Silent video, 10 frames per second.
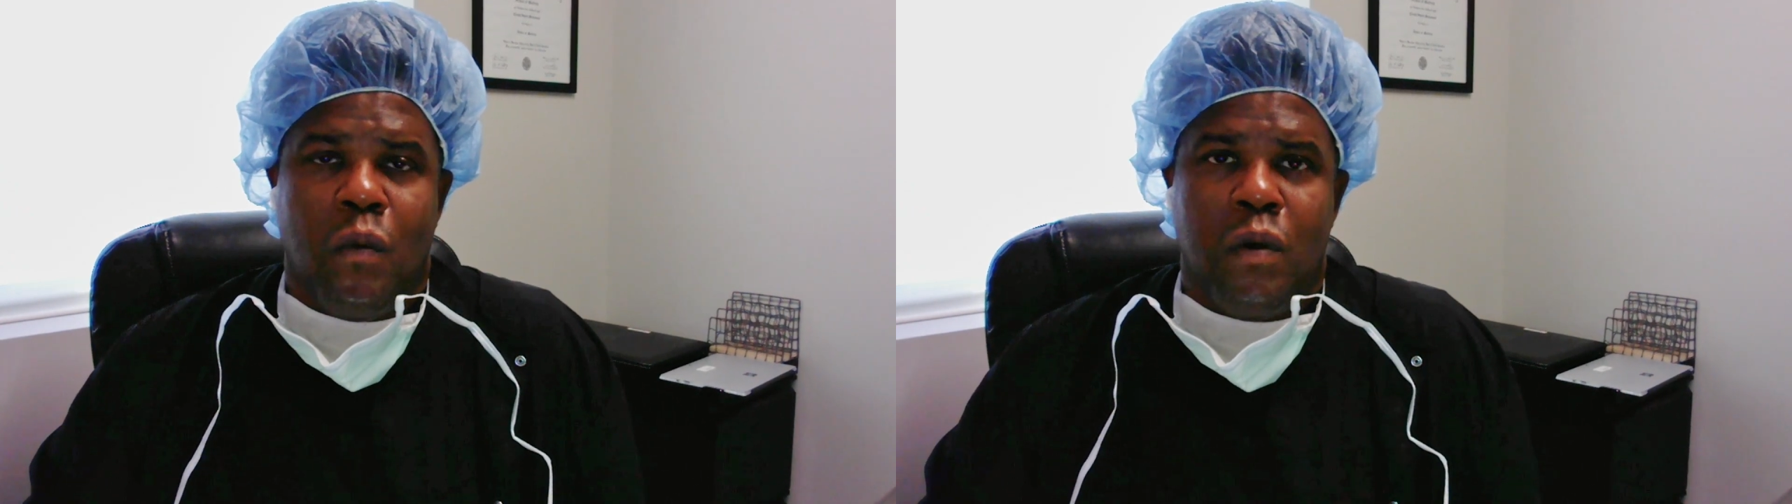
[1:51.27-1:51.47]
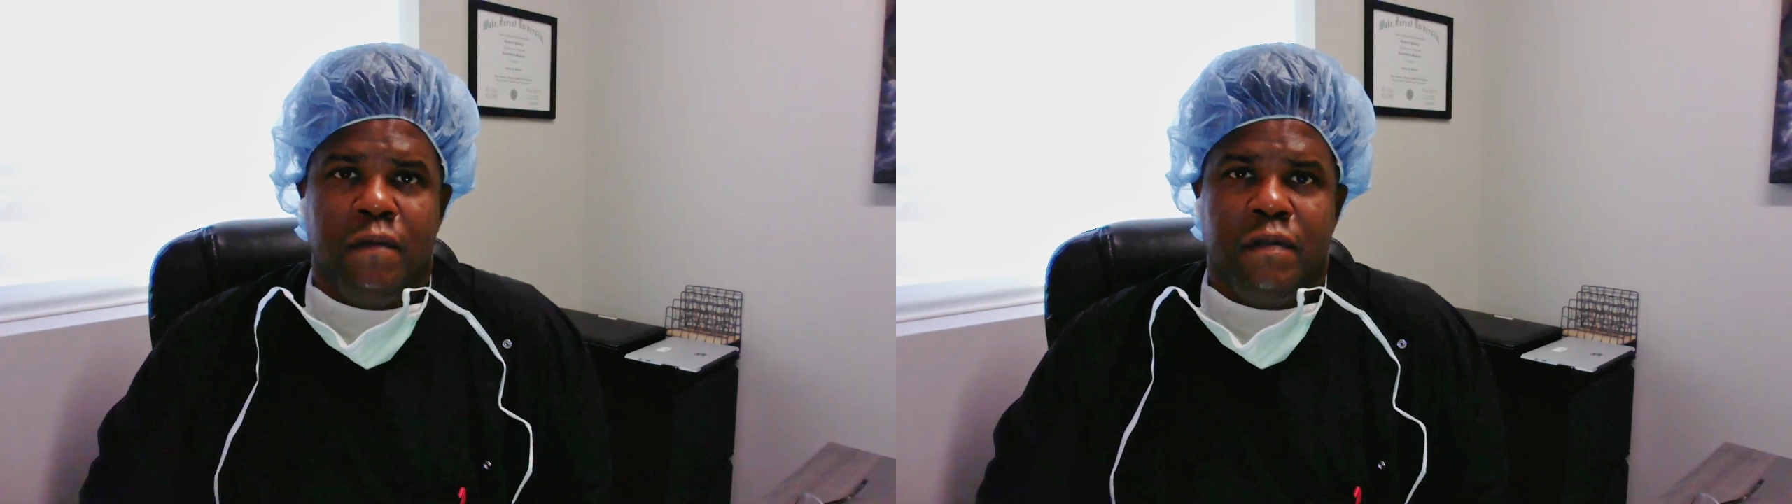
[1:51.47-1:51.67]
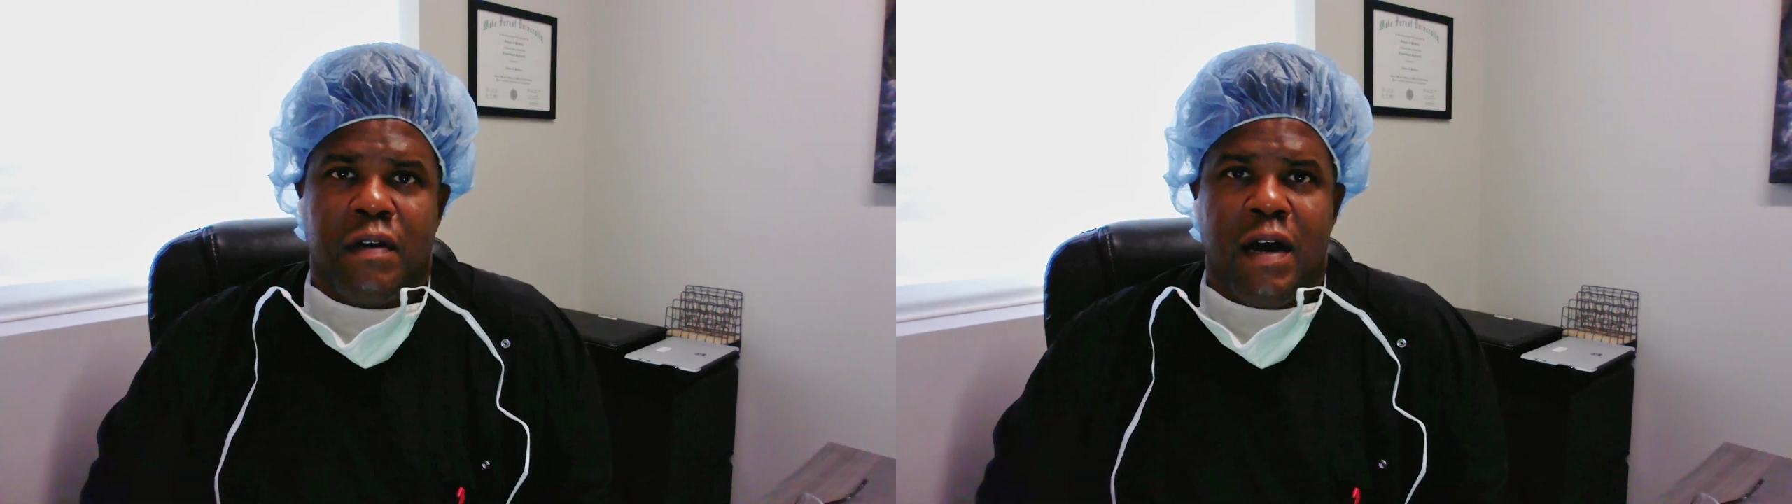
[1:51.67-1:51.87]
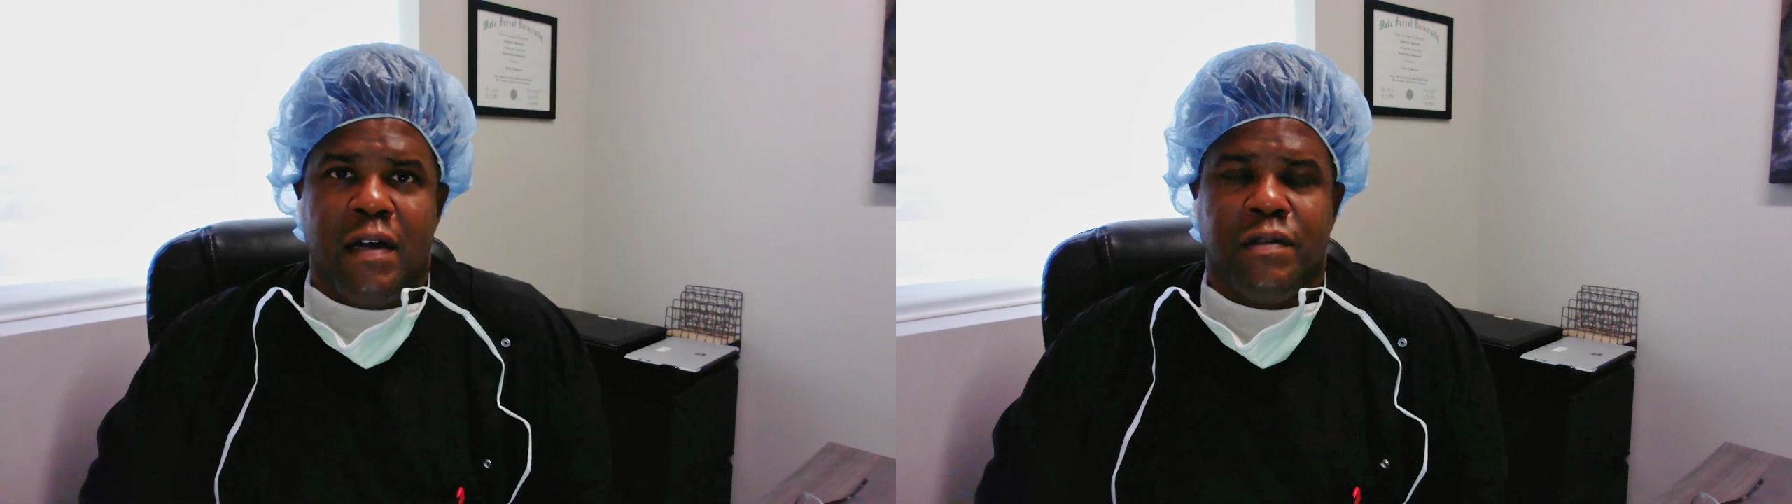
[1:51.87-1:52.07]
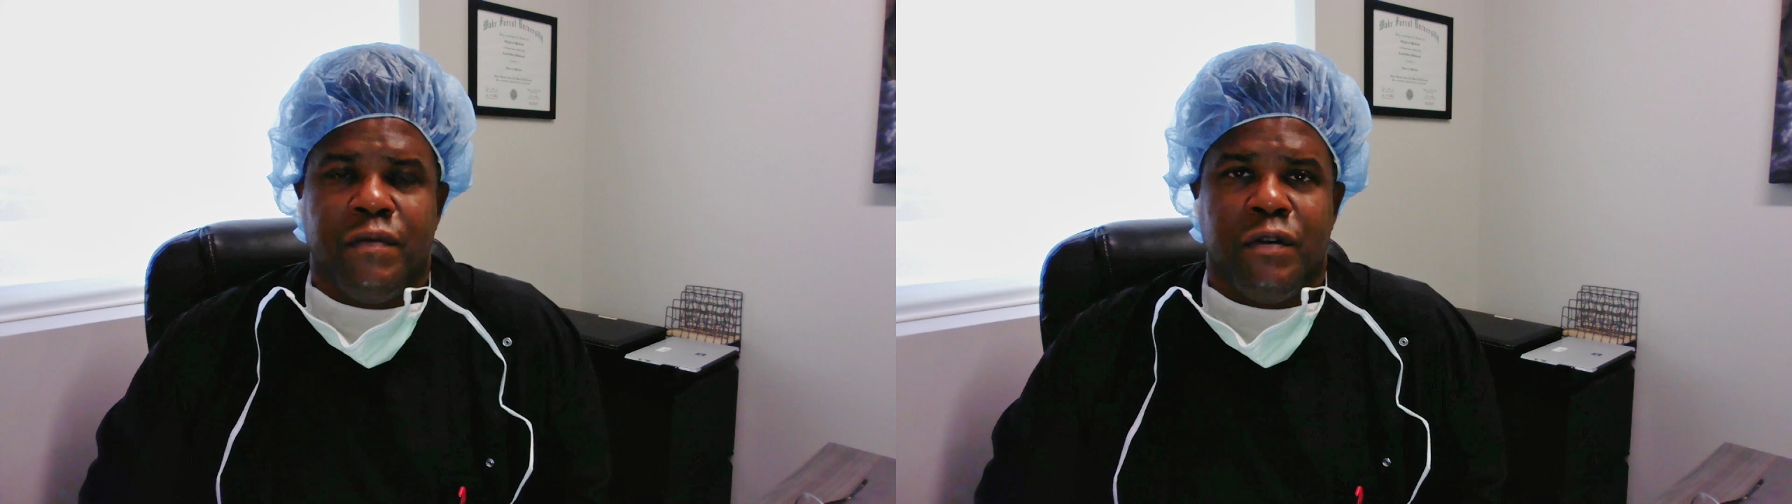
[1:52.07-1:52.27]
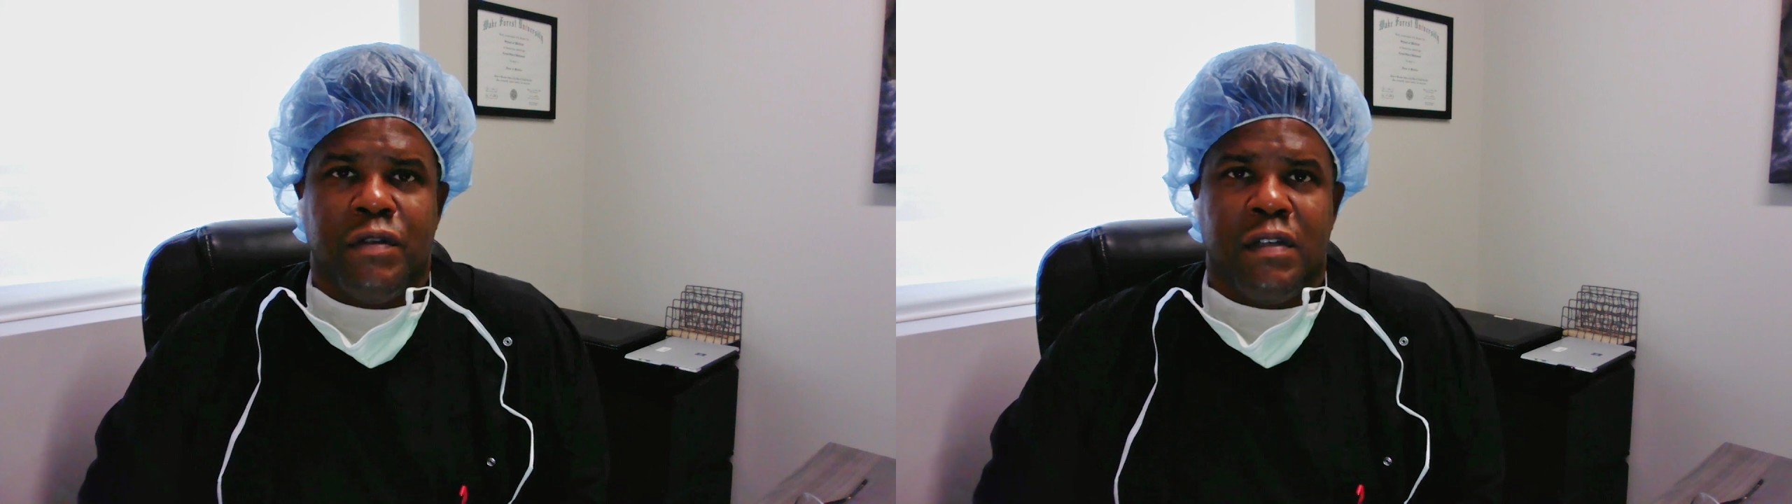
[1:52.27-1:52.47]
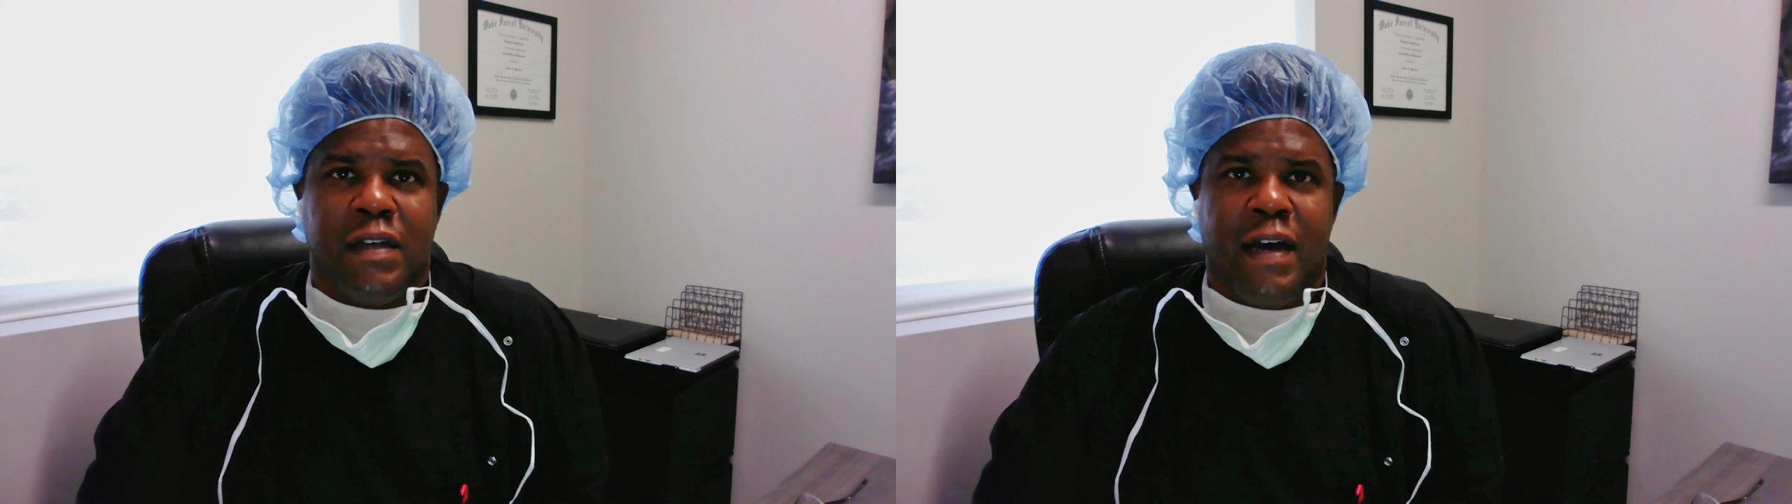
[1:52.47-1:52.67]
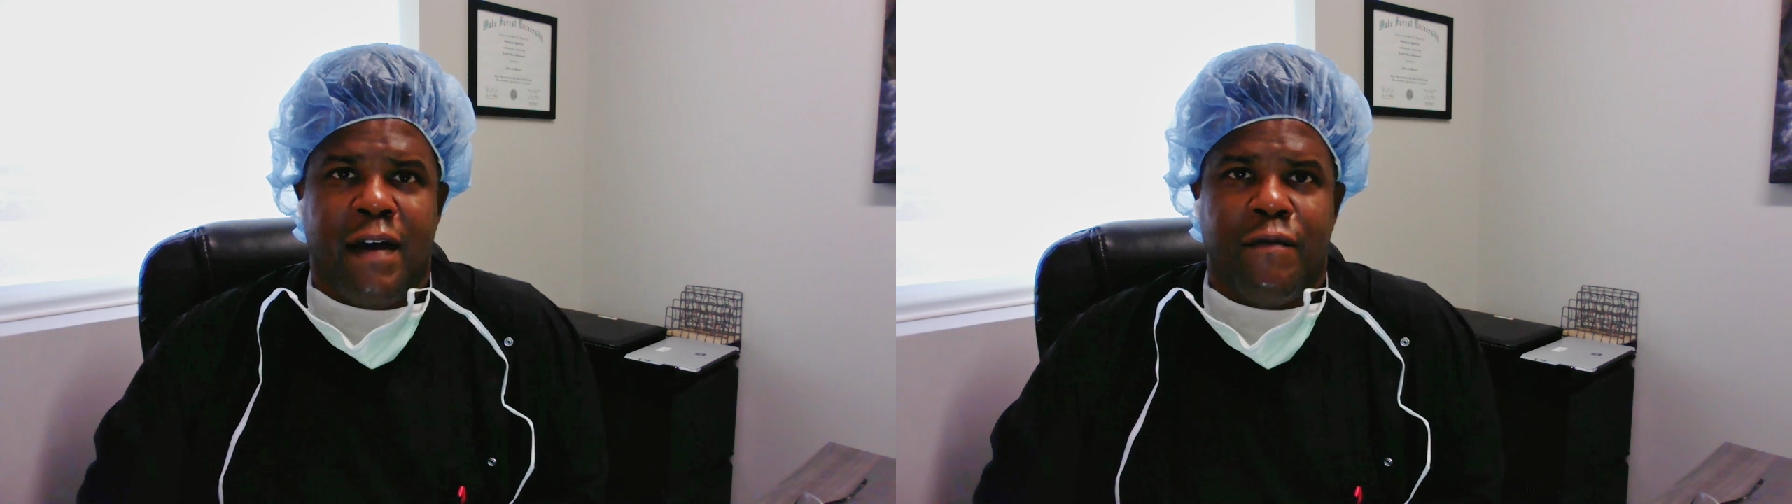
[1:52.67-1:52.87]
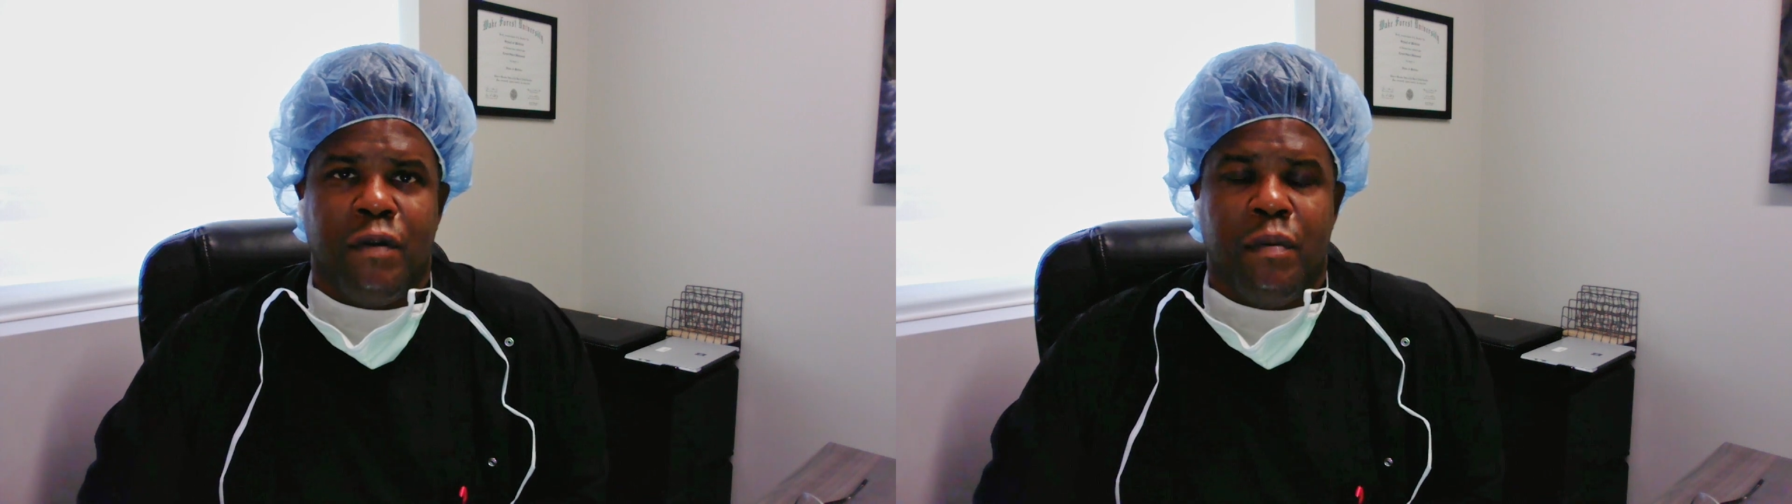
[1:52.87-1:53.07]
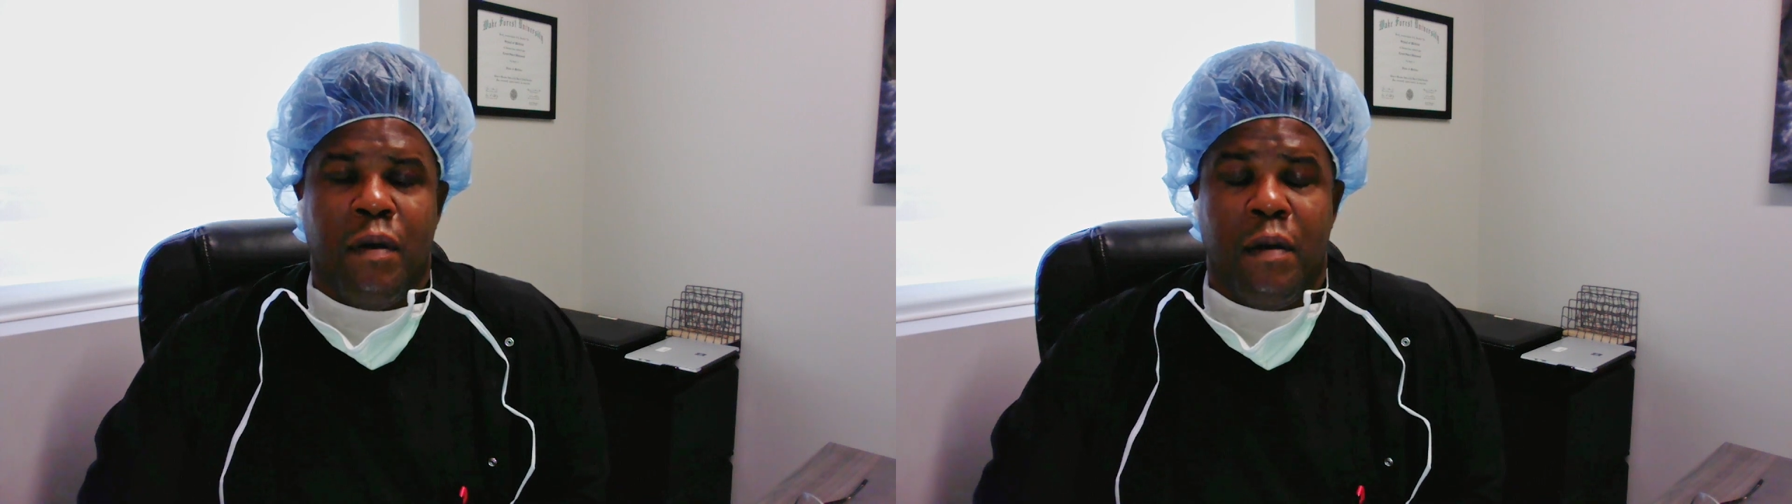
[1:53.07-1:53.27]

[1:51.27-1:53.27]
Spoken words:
One of the controversies I have with